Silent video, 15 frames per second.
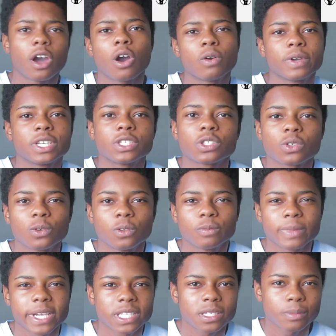always told
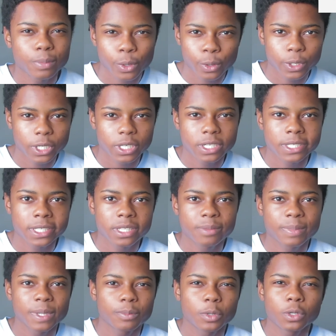my supporters and the
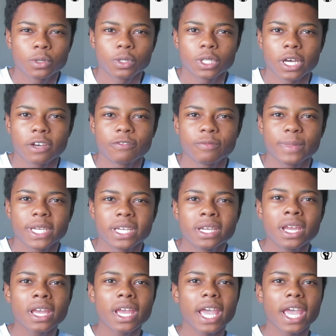people who love me